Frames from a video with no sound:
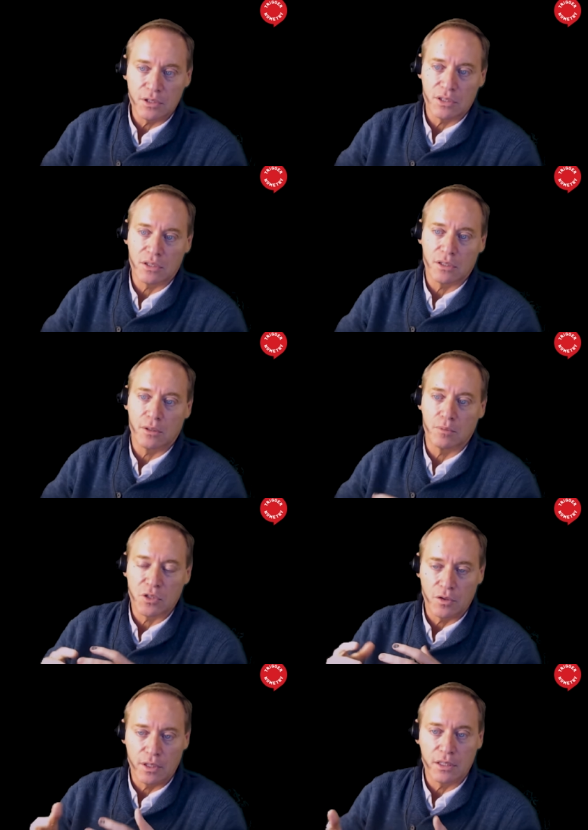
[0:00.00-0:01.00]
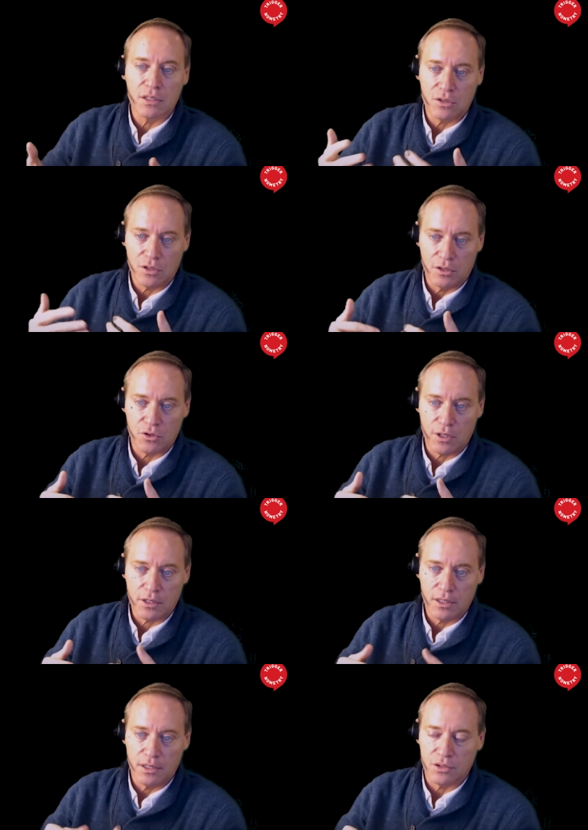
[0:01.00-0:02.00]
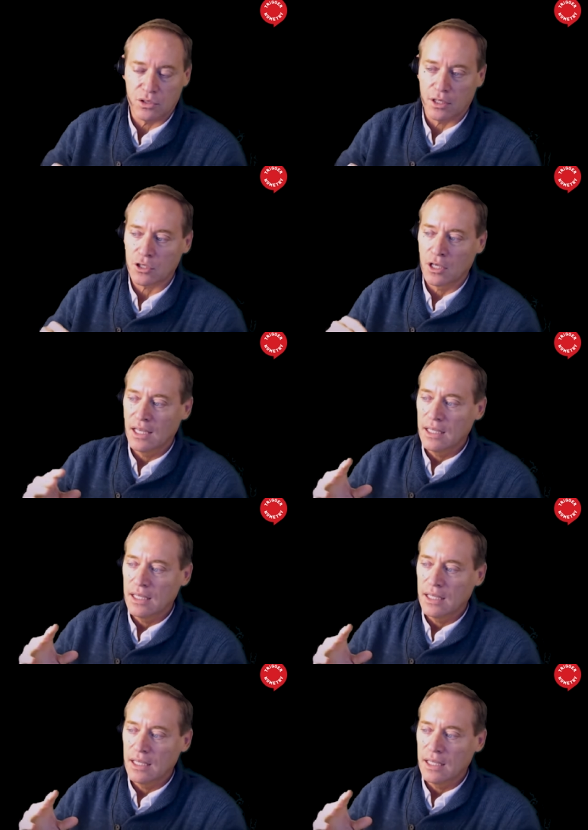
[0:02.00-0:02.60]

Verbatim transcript: system so that it's constructed as such.